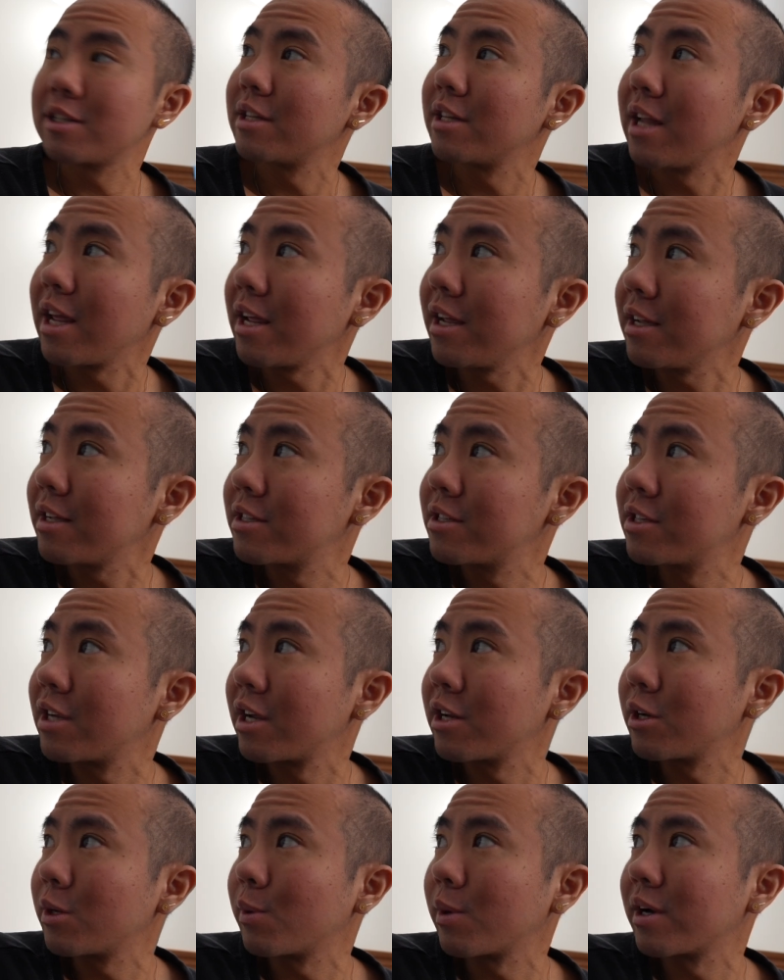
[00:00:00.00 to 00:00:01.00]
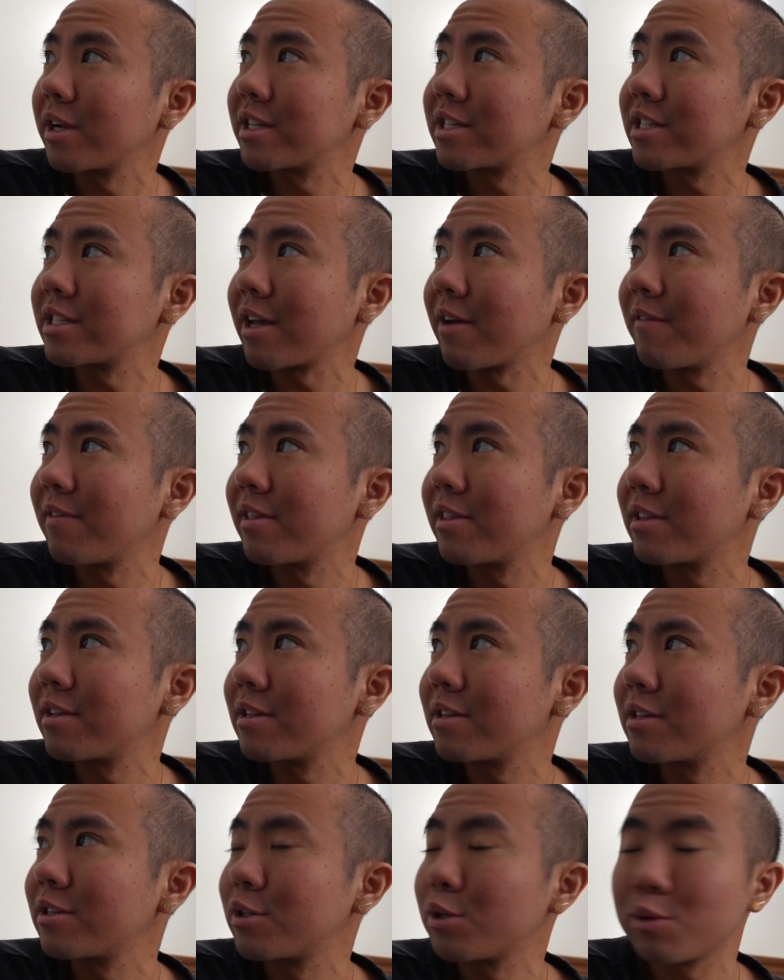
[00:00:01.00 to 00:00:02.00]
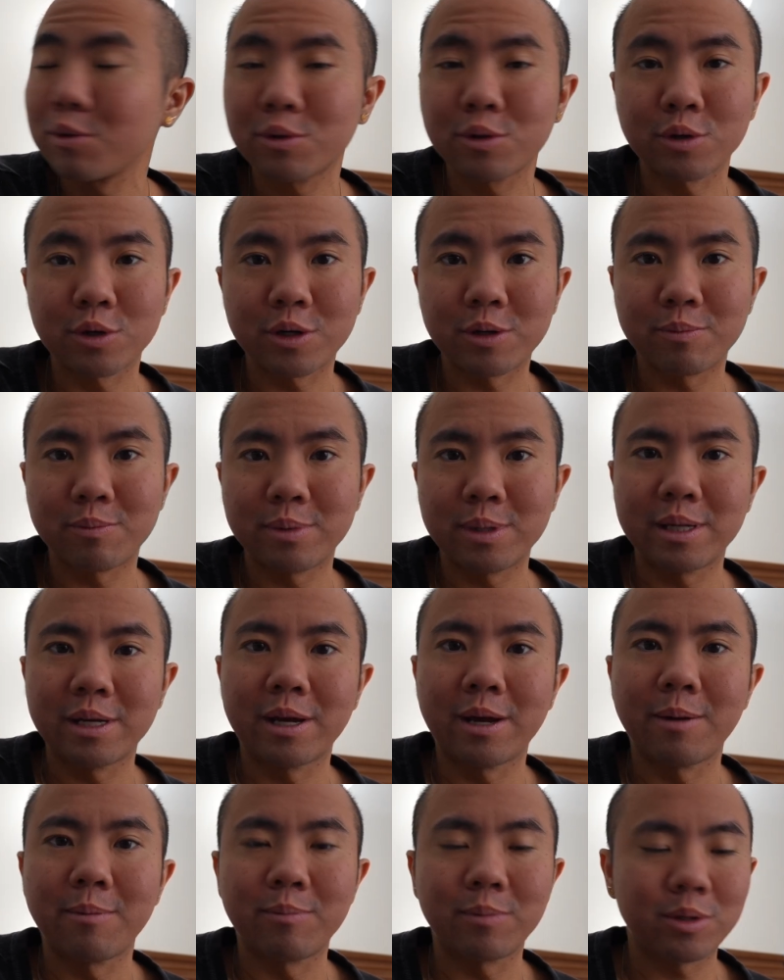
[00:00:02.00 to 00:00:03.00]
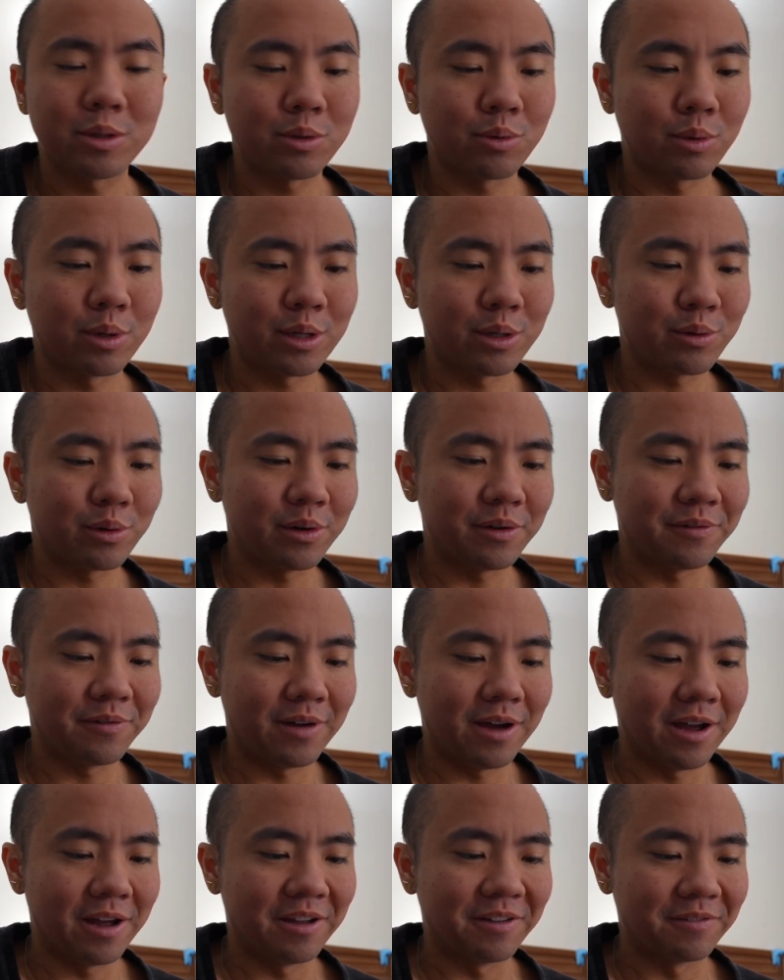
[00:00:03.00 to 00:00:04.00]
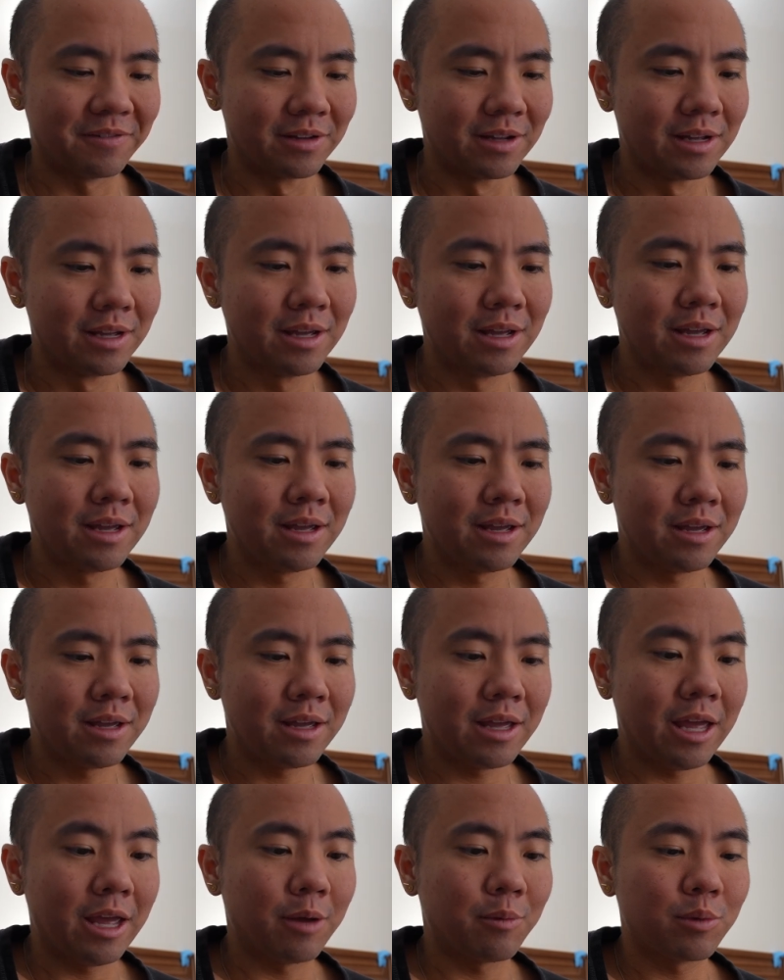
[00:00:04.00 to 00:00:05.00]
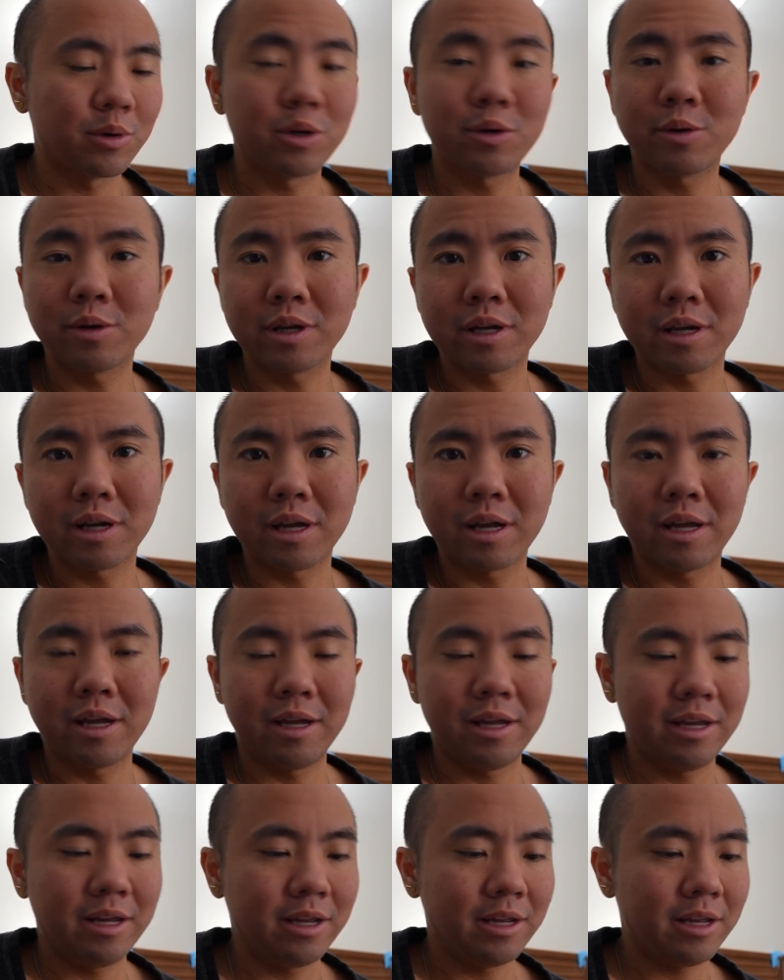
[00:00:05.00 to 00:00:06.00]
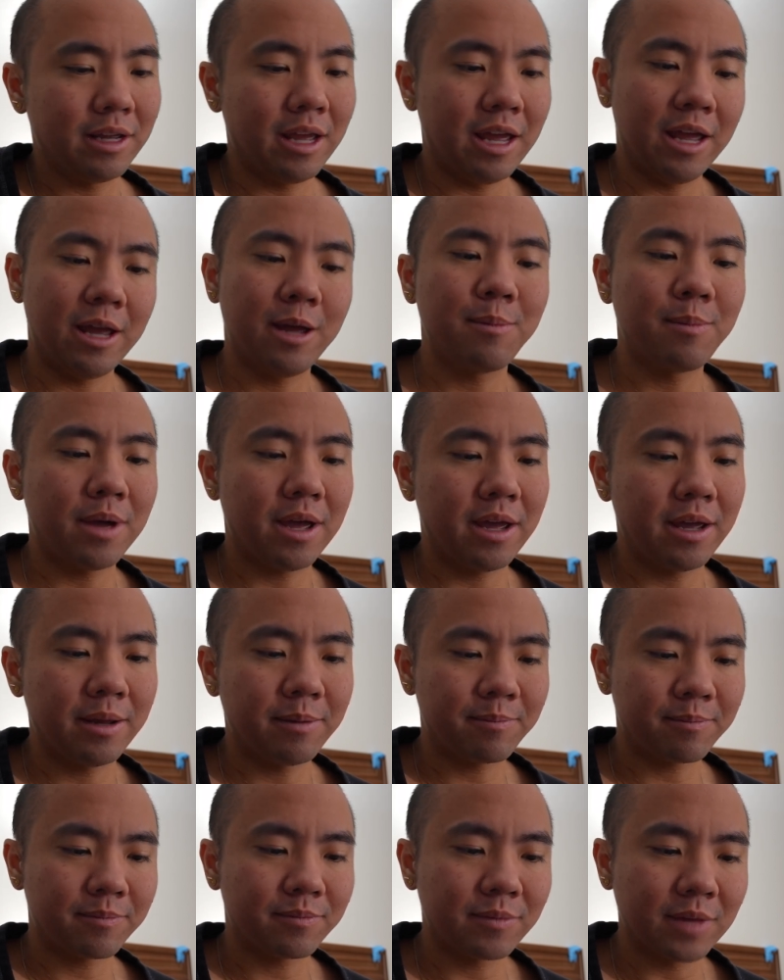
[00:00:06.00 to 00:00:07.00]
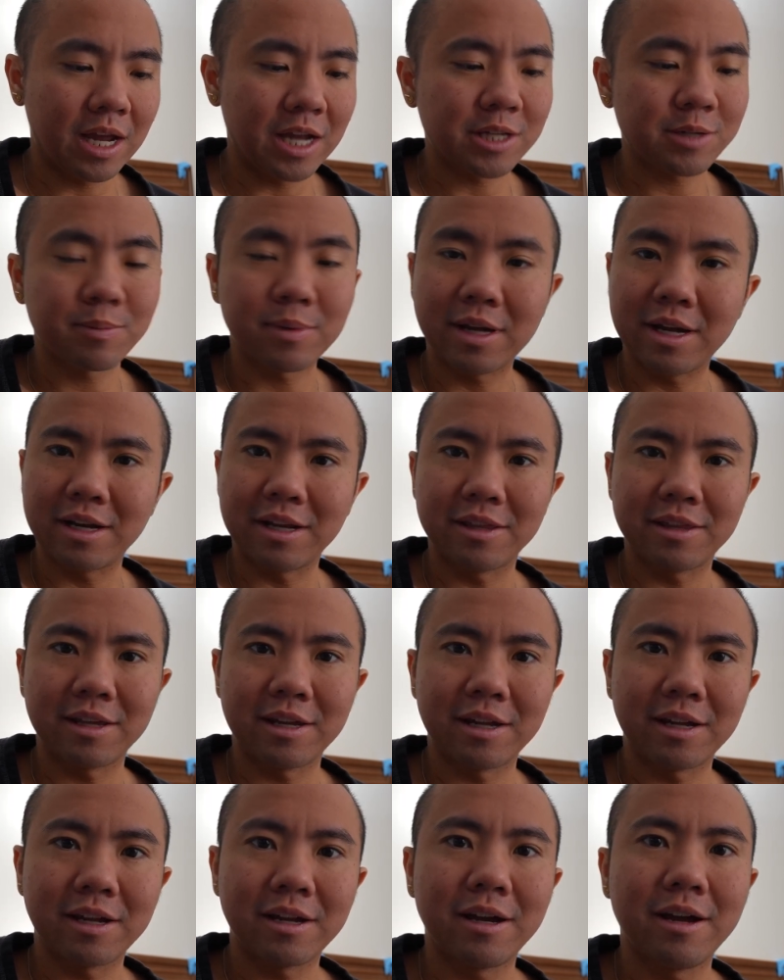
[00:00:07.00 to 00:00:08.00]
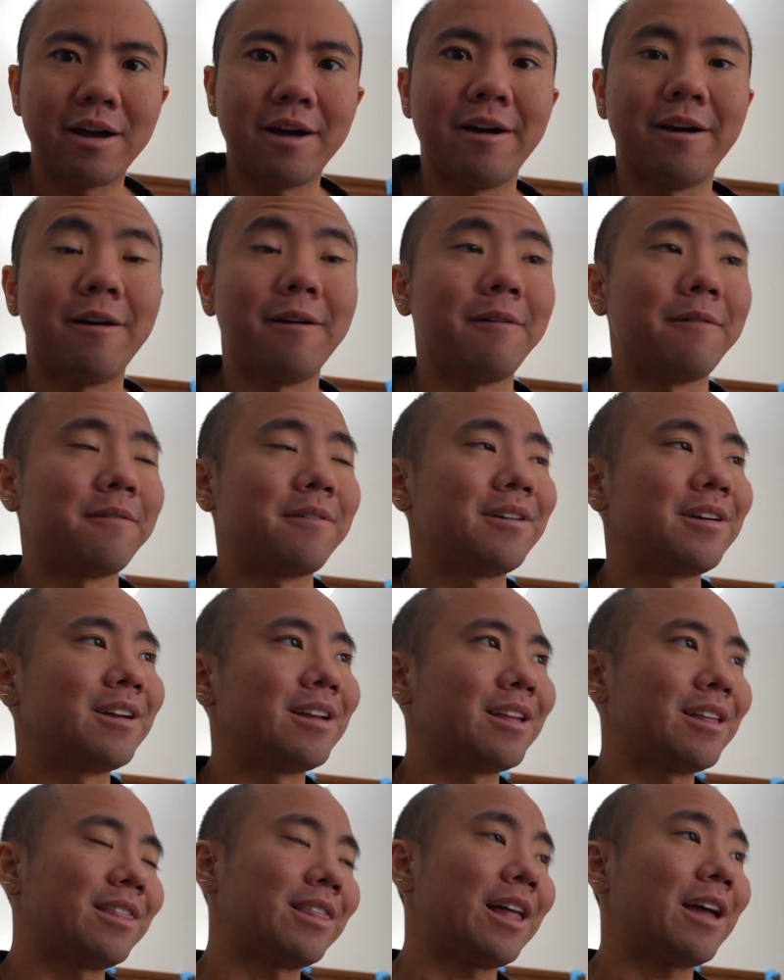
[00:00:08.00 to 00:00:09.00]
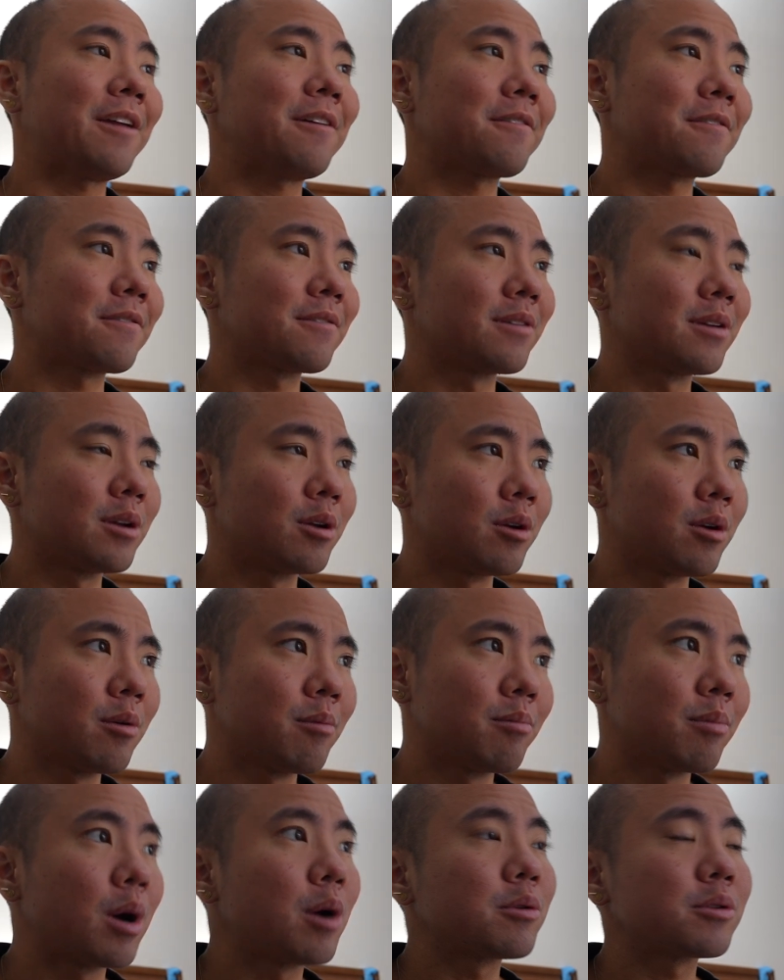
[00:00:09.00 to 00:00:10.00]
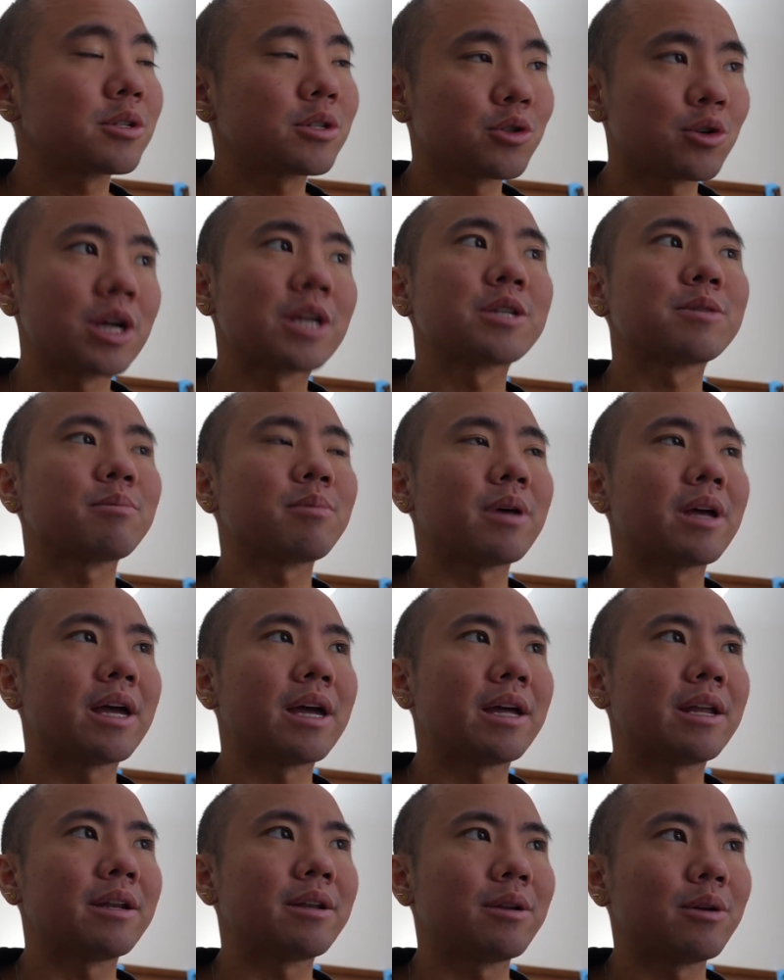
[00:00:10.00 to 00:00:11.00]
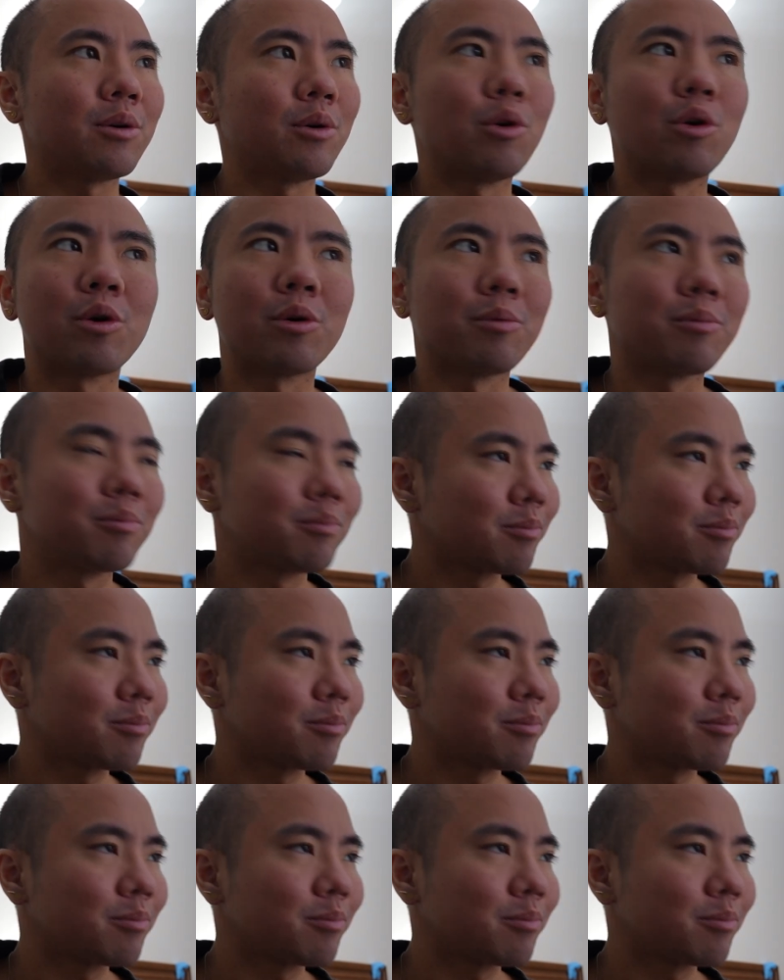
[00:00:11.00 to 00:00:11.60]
Today is January 7th, 2:30 p.m., 2025, and we're doing a AMA, Ask Me Anything, of life, post-transplant, or